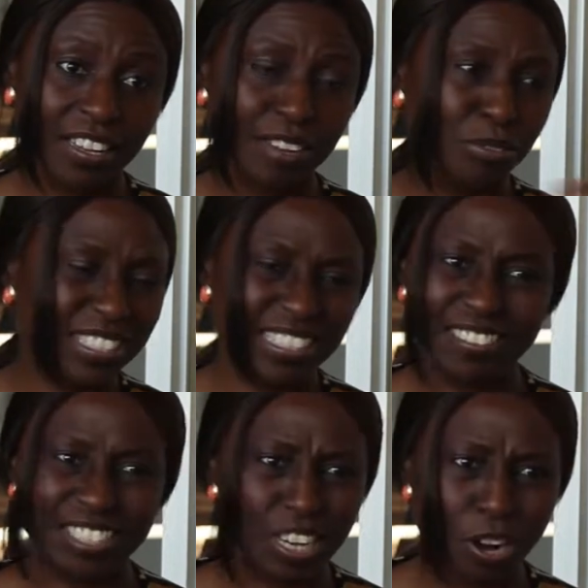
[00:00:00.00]
It wasn't a
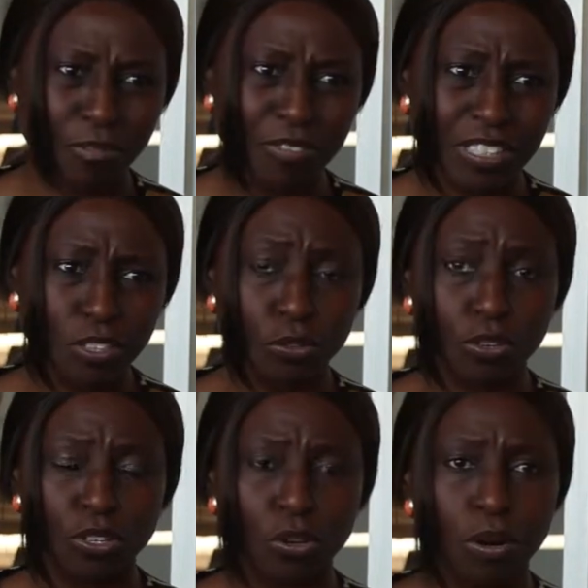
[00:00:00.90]
Christian conference at
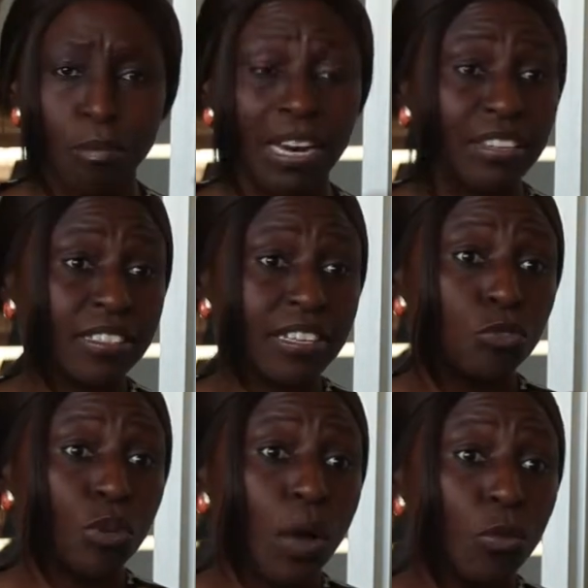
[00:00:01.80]
all, But I just said, this
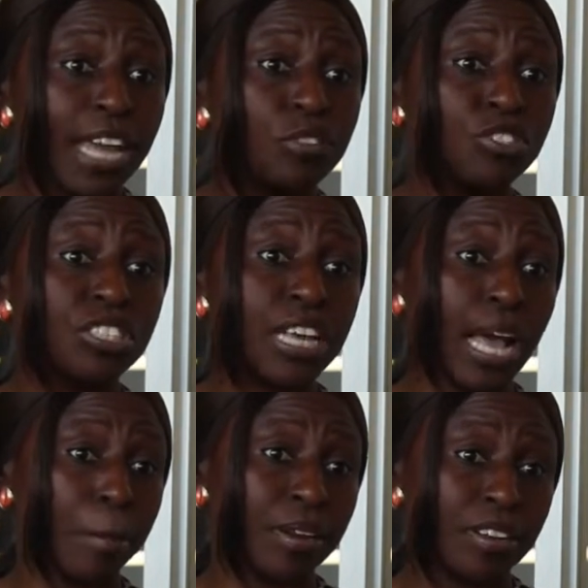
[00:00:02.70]
is what I would like to see
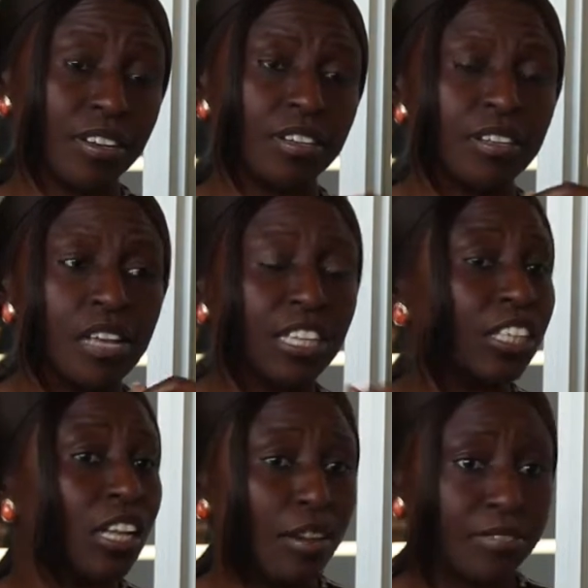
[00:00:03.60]
happen. And
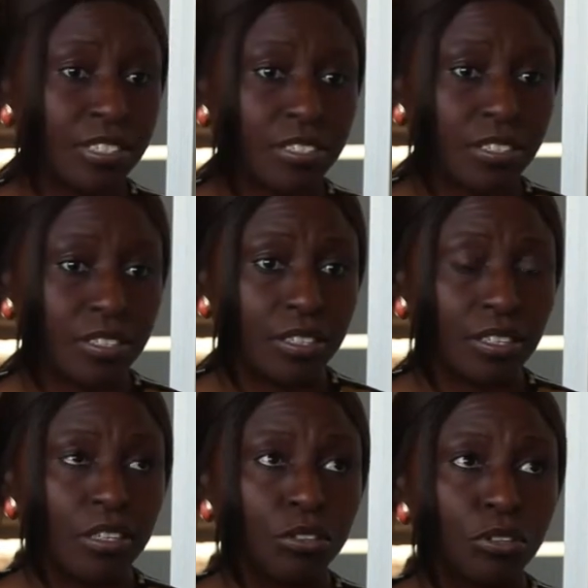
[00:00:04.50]
she loved it.
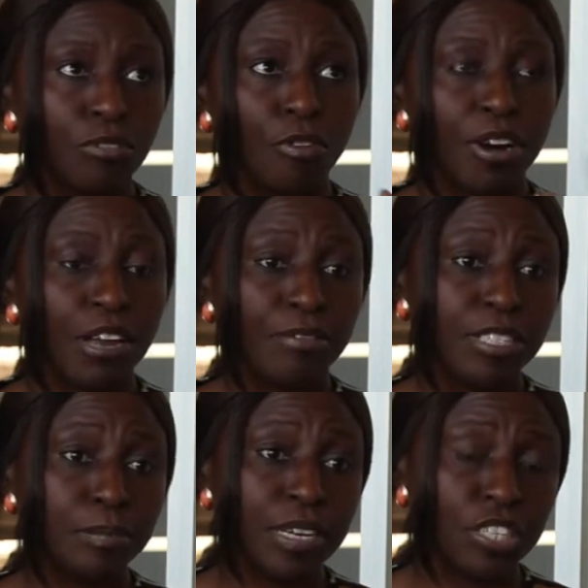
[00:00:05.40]
So the Foreign
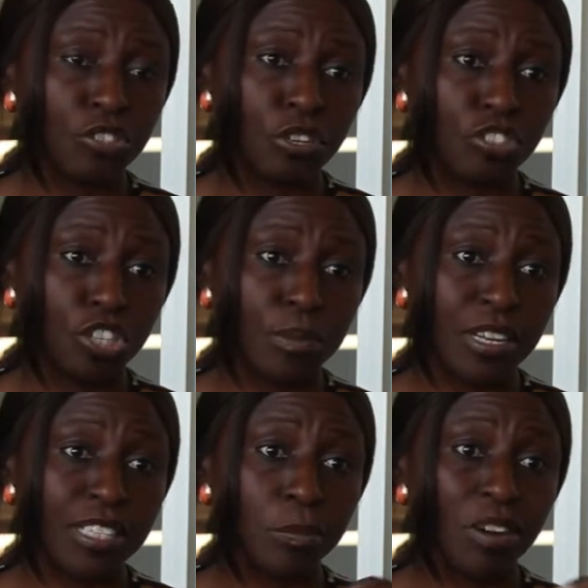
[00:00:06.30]
Affairs Ministry of
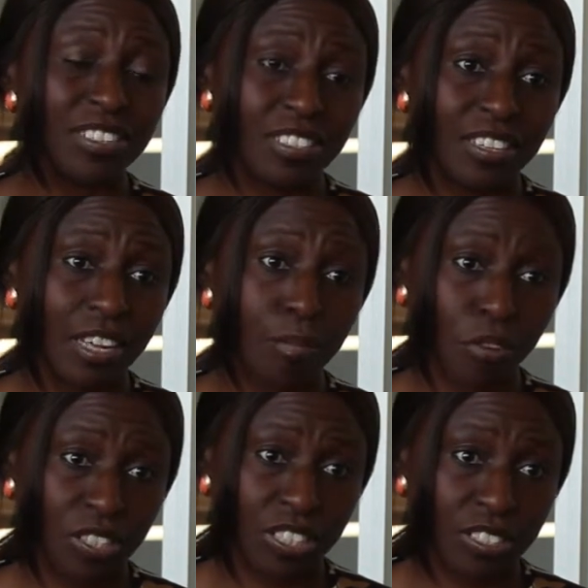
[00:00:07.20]
Germany sponsored that
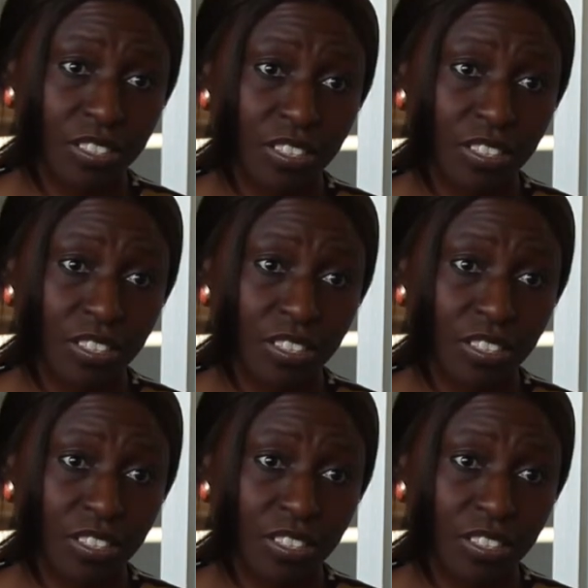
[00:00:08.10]
project.